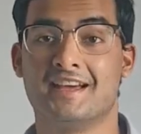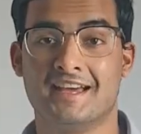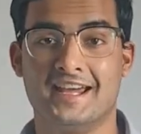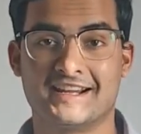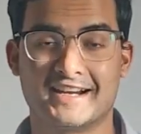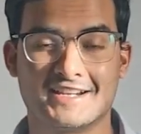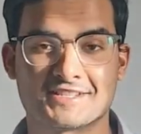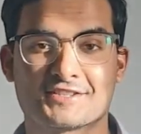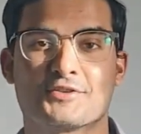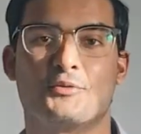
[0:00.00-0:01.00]
Hey
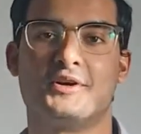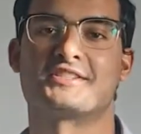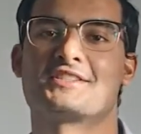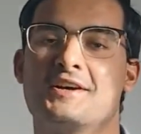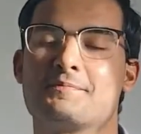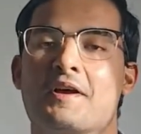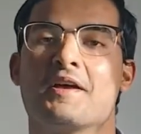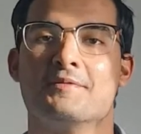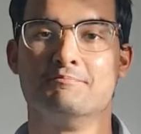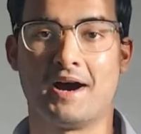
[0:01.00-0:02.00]
guys, what's up?
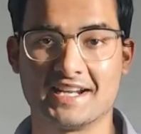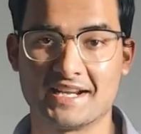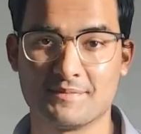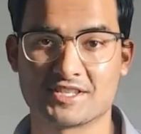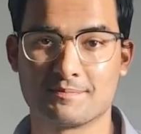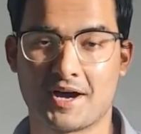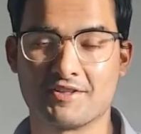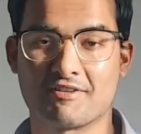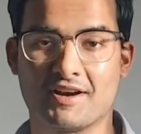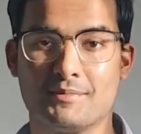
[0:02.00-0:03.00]
My name is Ibad
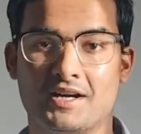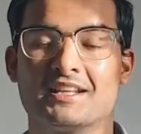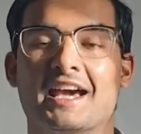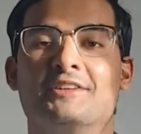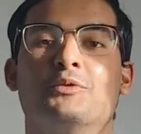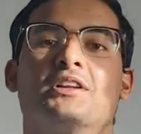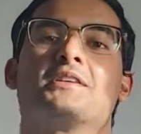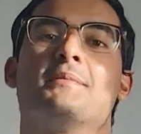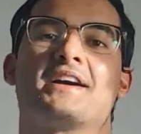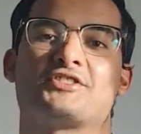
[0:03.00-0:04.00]
Rahman and welcome
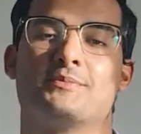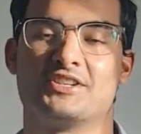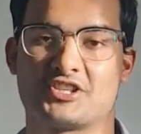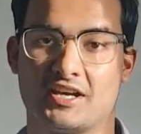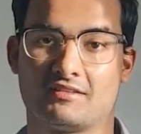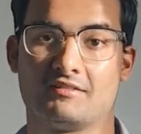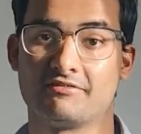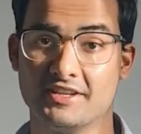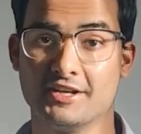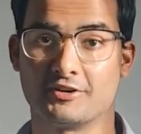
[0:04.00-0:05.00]
back to my channel
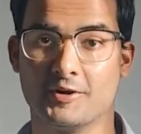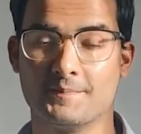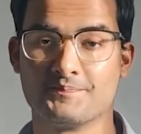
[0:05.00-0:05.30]
Finico.